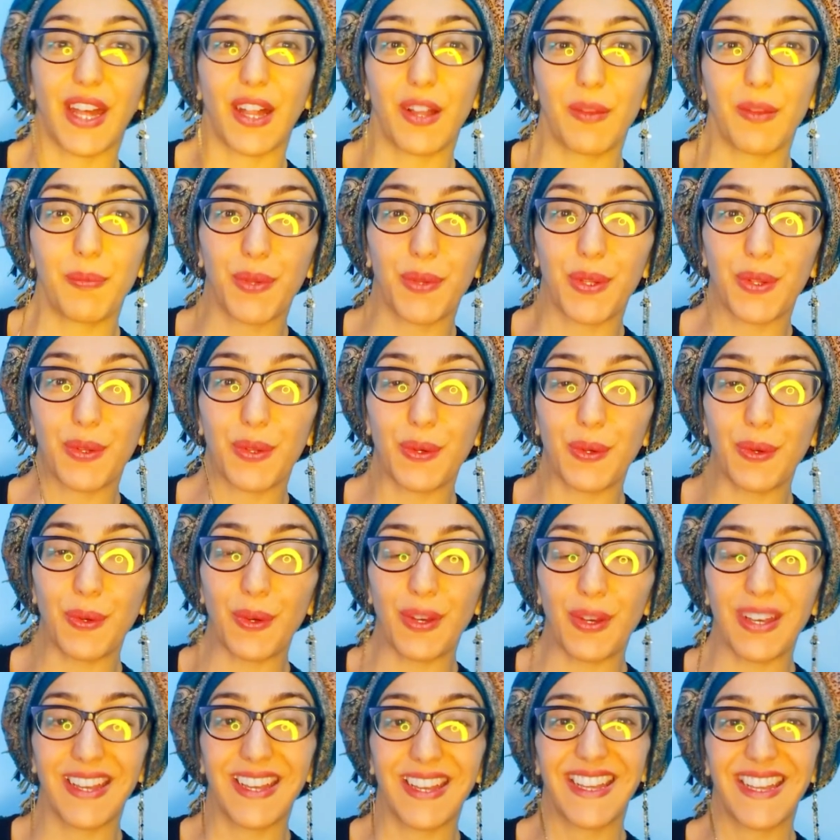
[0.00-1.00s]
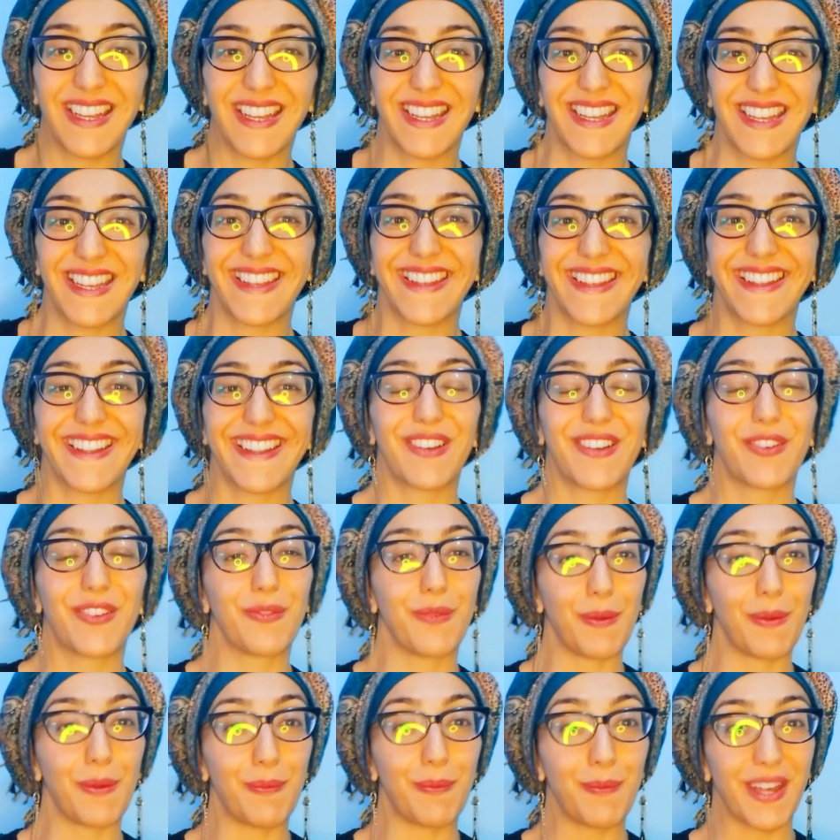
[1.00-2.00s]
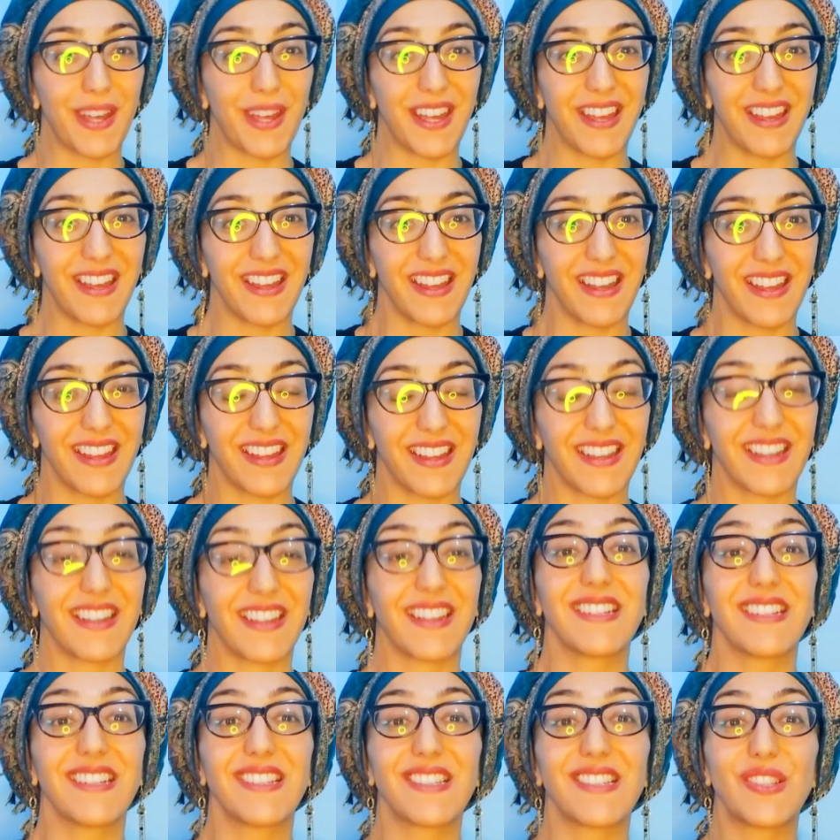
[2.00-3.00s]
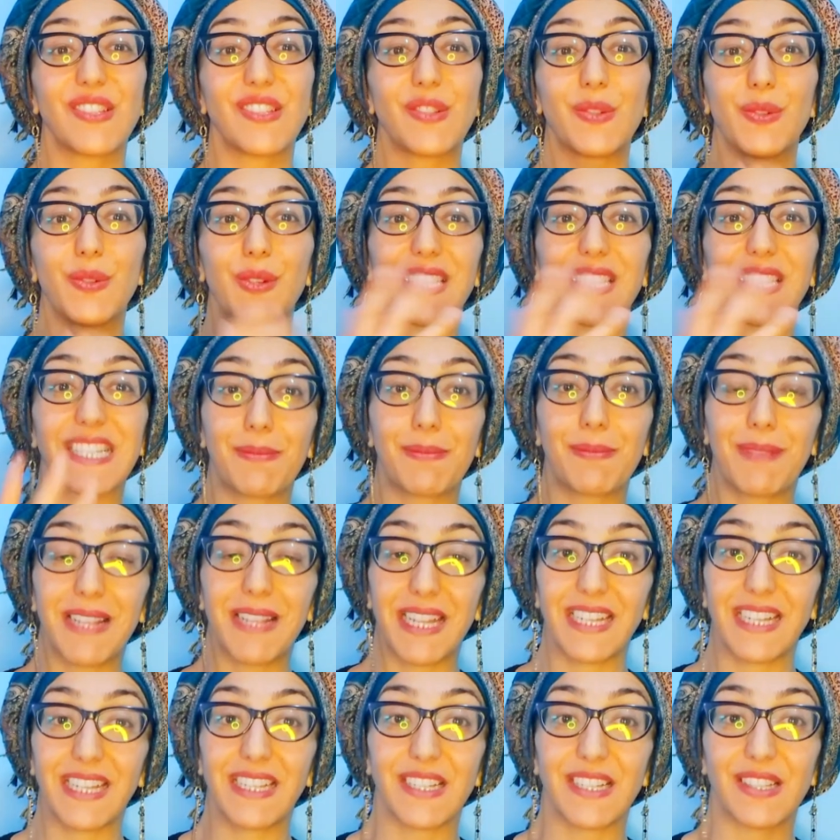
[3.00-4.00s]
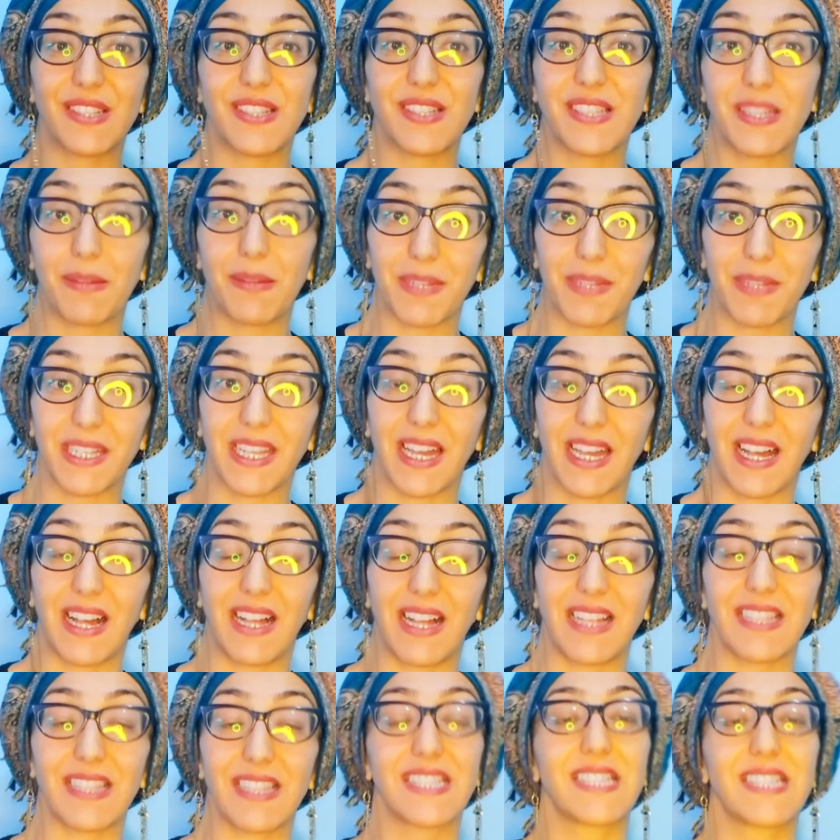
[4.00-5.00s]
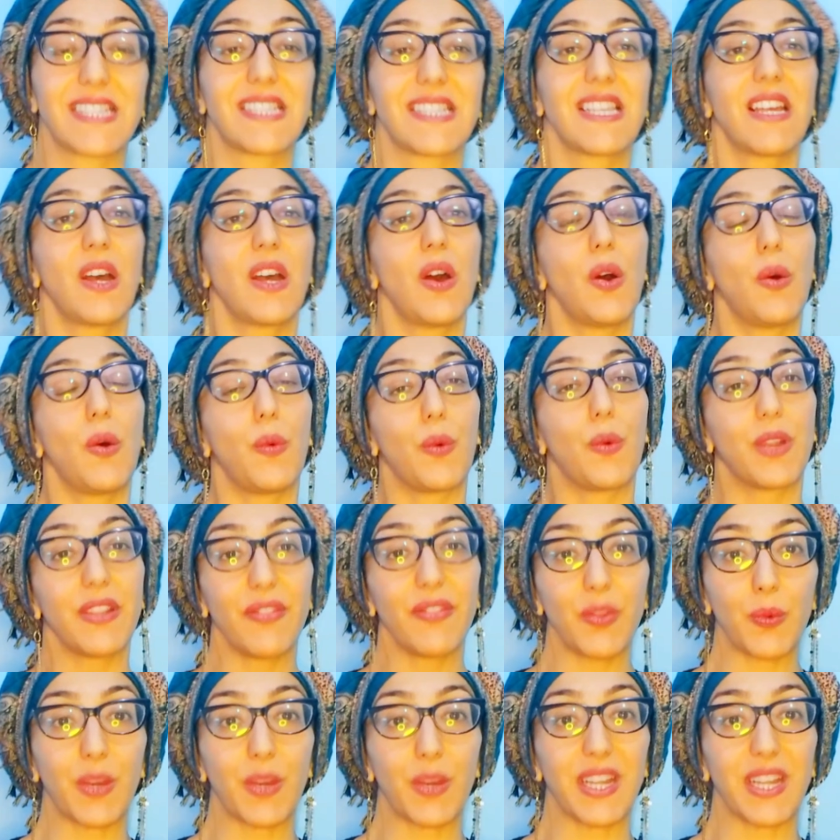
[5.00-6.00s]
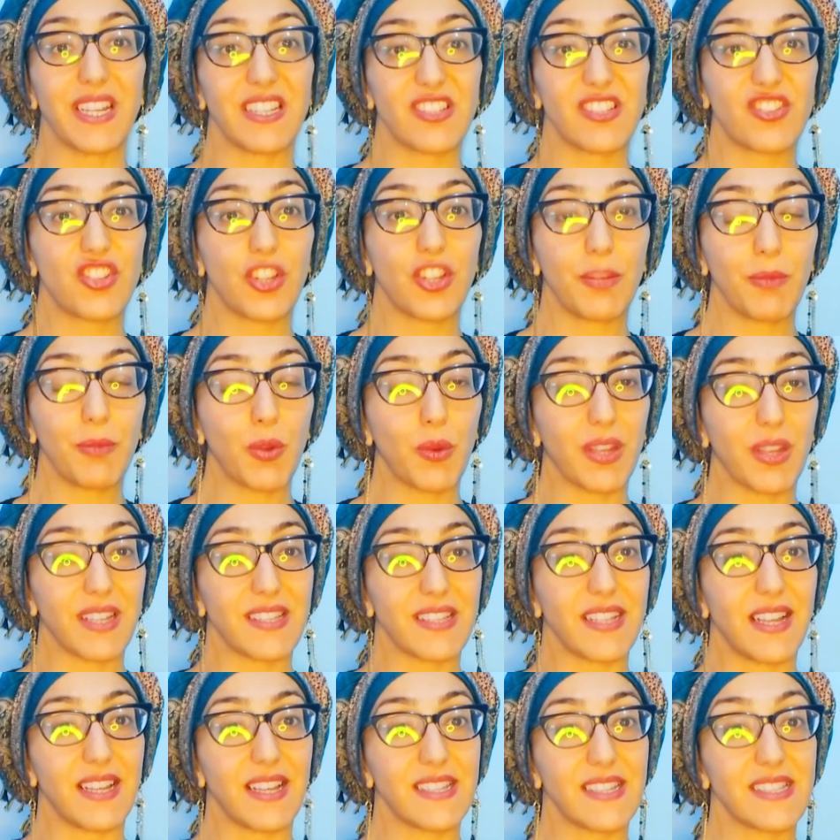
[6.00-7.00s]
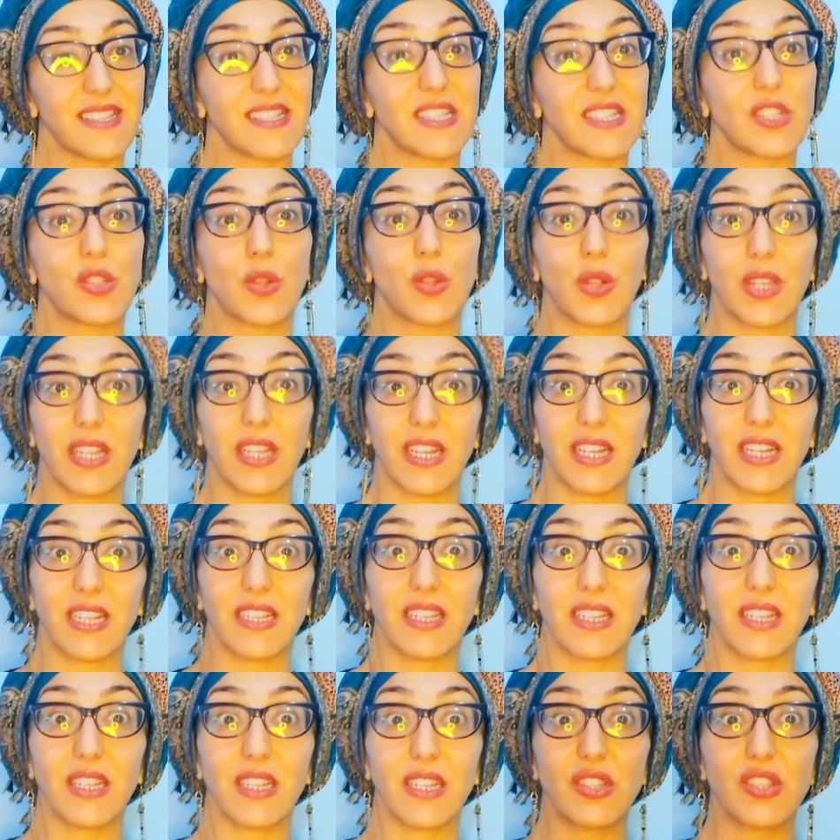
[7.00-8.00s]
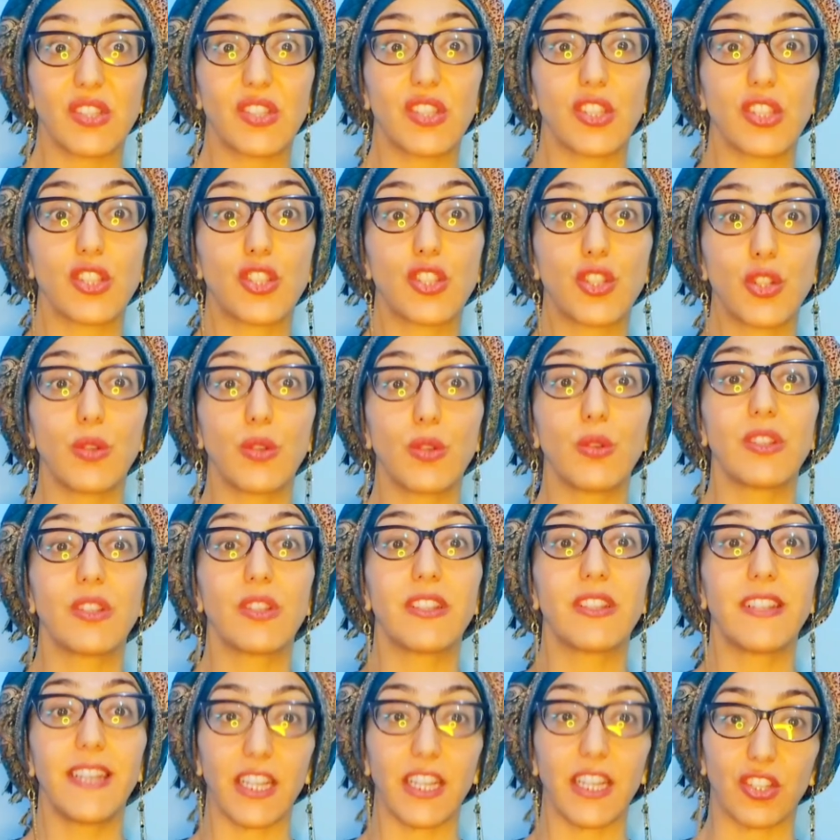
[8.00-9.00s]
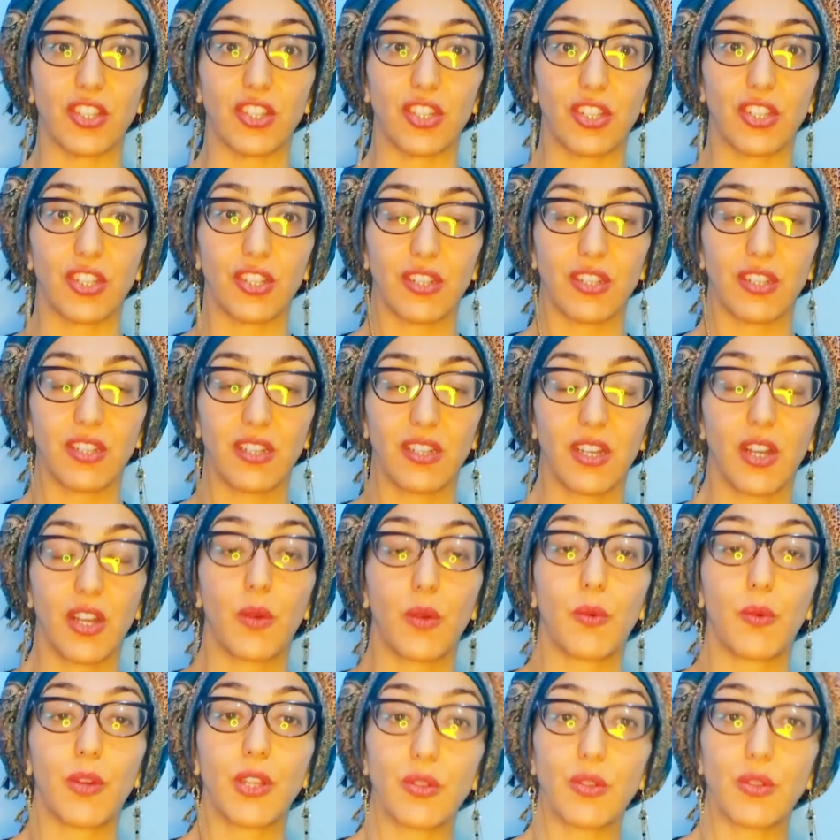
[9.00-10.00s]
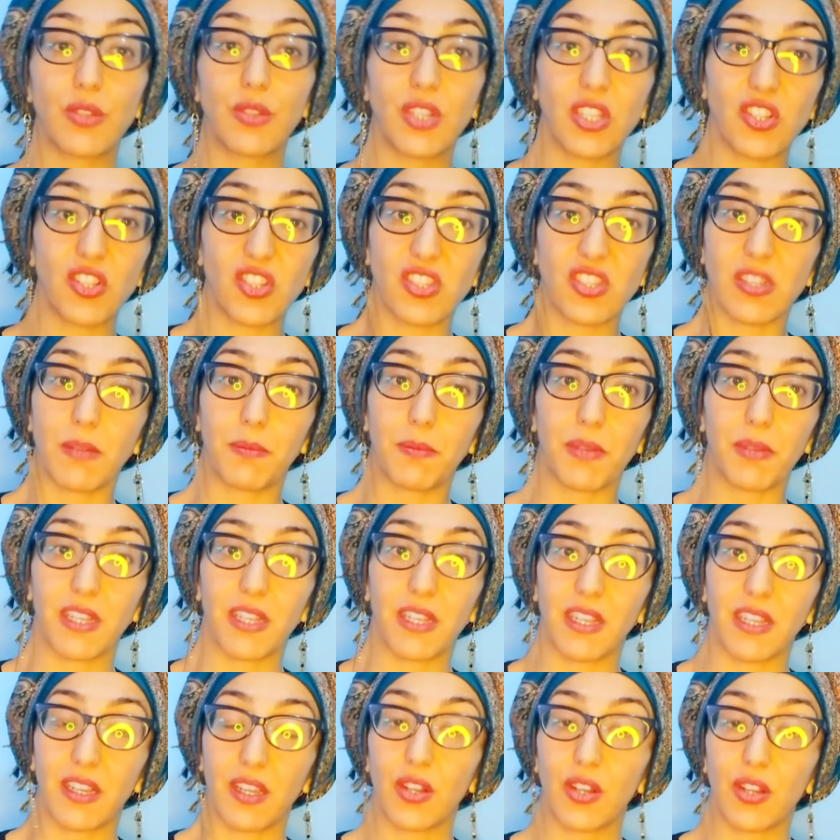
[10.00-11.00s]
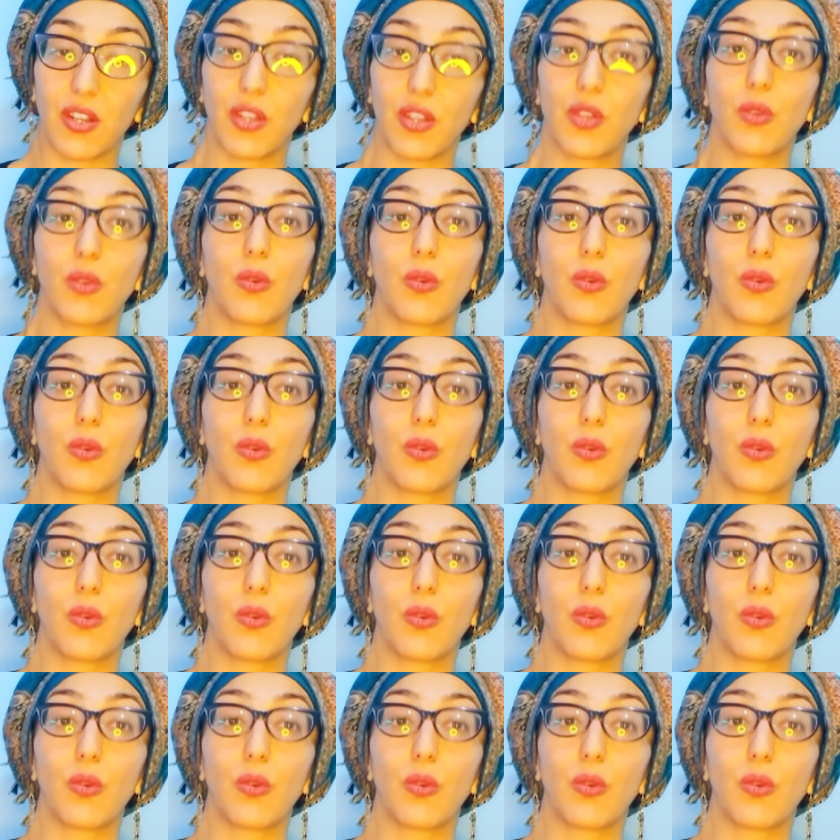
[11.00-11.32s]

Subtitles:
to help you remember is to explain it to somebody else. One of the ways Jim Kwik says to learn is to teach. When you teach somebody,